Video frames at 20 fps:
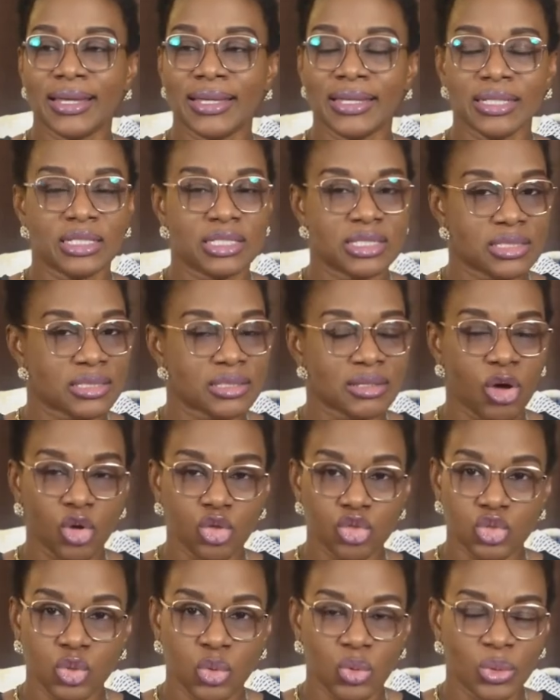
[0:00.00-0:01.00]
it's
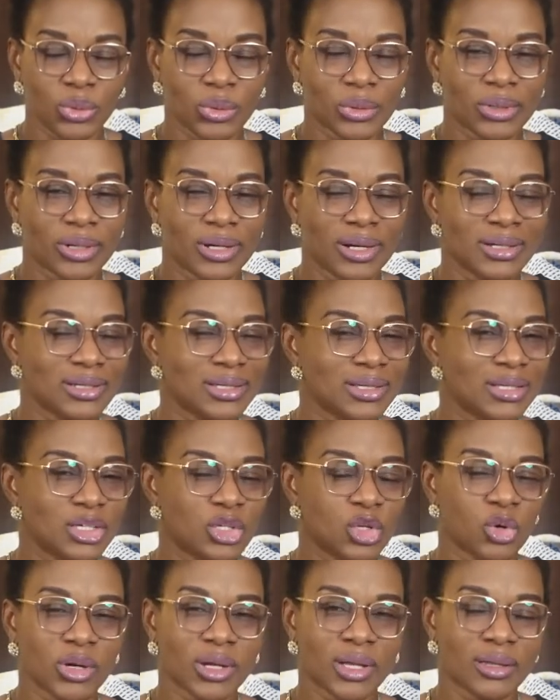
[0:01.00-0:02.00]
also, you
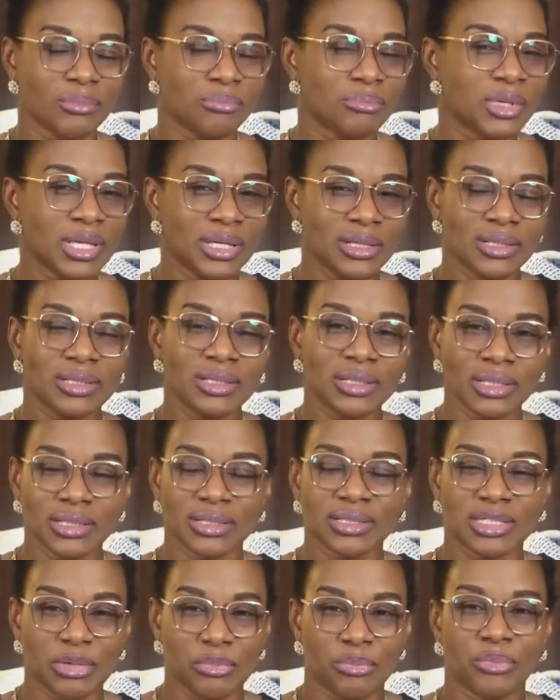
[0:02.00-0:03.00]
know, being
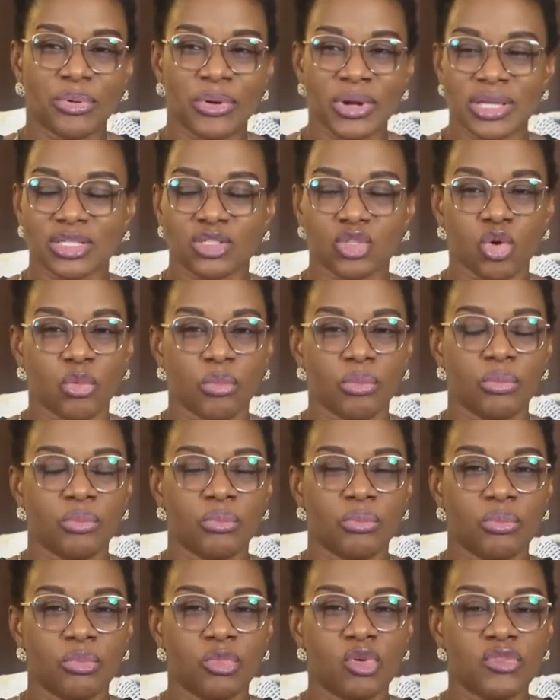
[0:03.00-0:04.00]
depressed or
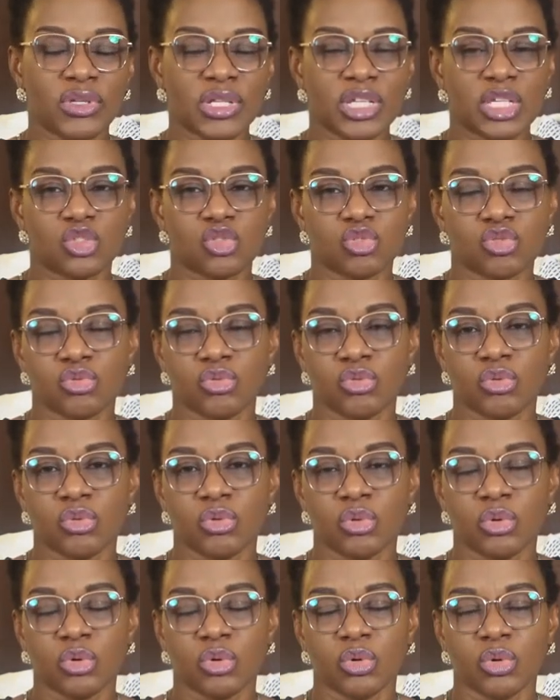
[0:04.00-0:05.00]
moving into
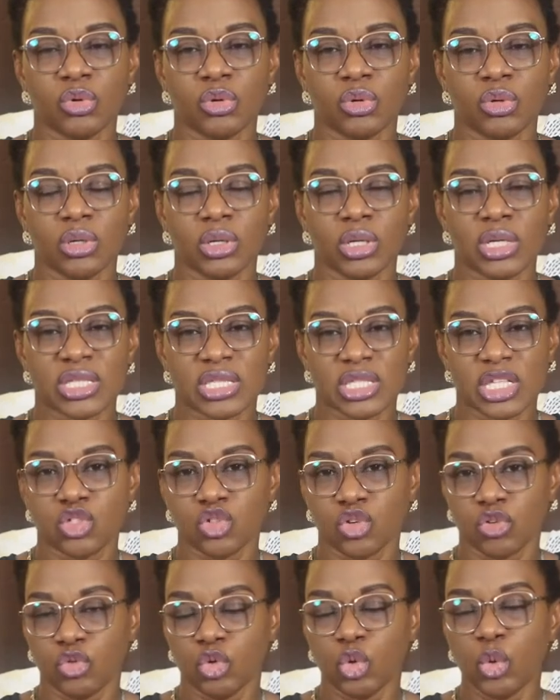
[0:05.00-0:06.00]
a state
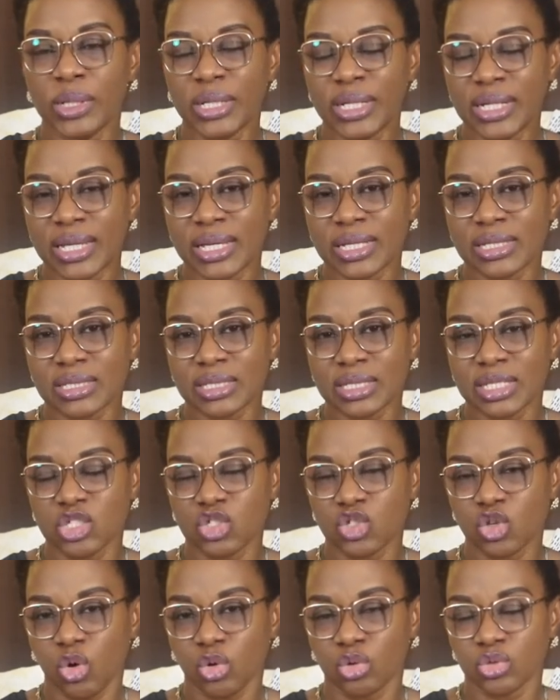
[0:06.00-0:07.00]
of loneliness
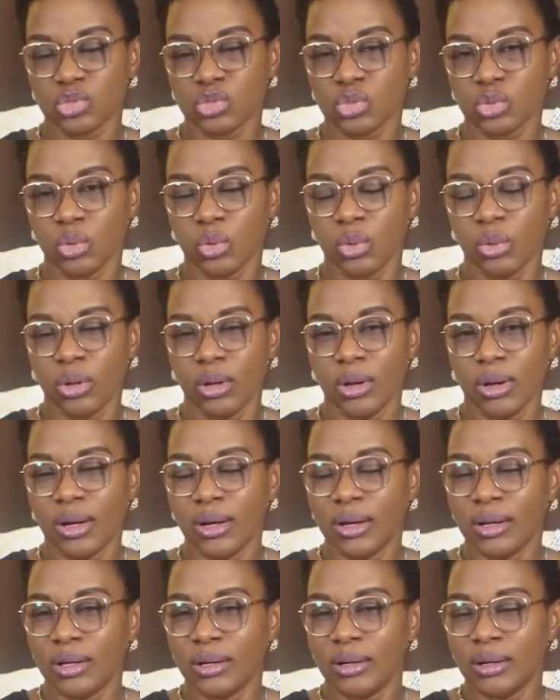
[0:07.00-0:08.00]
is also
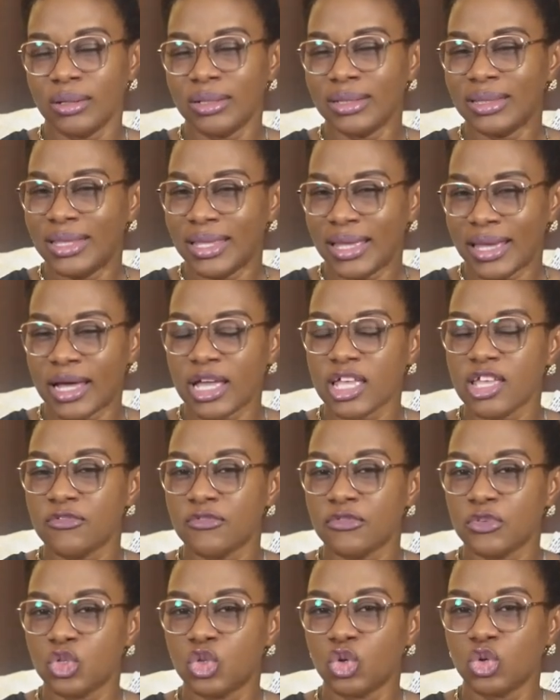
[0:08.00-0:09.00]
there if
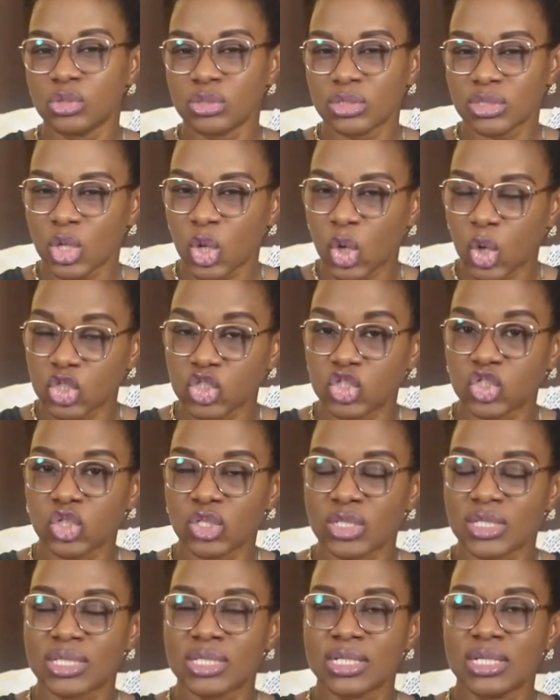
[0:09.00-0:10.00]
you don't
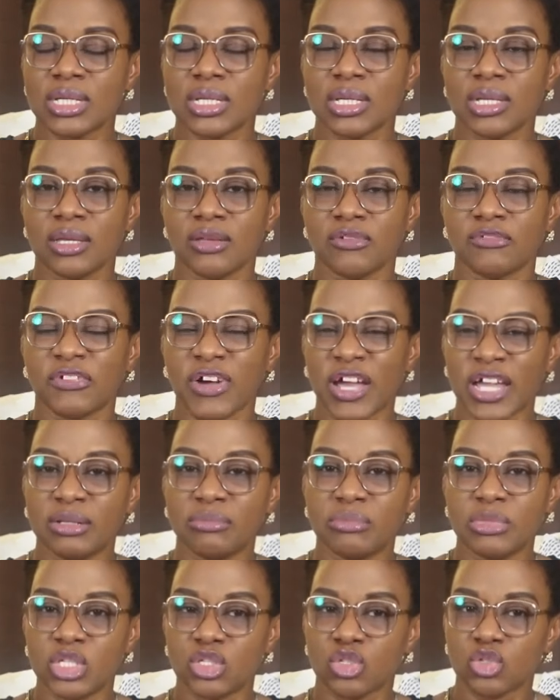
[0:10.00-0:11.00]
consciously find
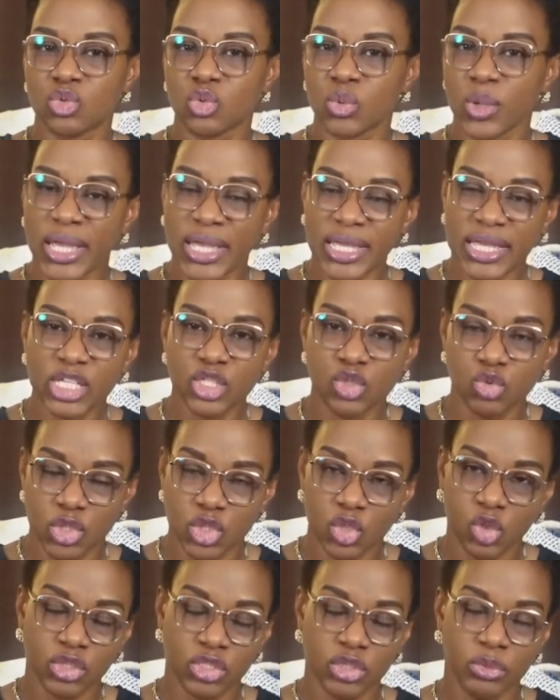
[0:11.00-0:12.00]
means to engage with
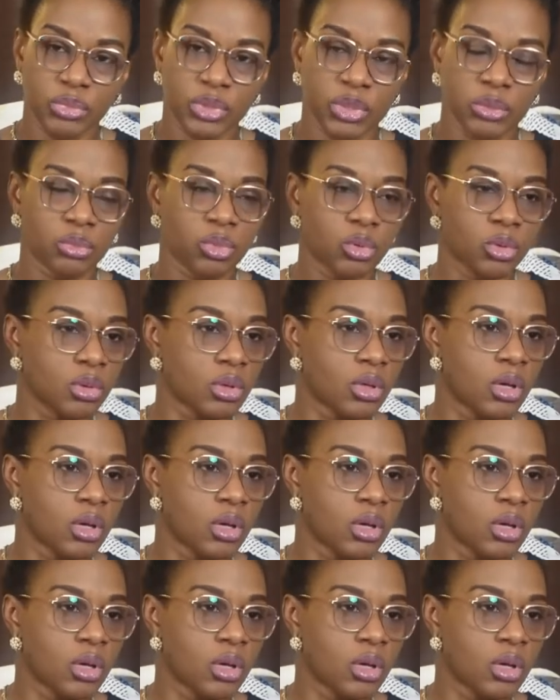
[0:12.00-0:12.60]
other people.